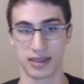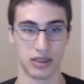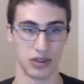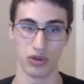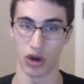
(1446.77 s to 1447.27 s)
So
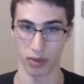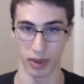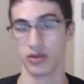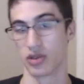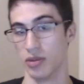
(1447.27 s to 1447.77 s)
Darkmantle
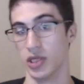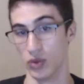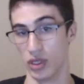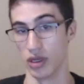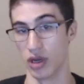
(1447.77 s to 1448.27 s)
is going to be a
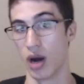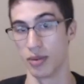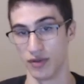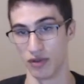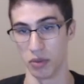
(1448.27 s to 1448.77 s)
really good option
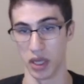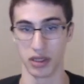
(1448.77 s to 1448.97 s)
for me.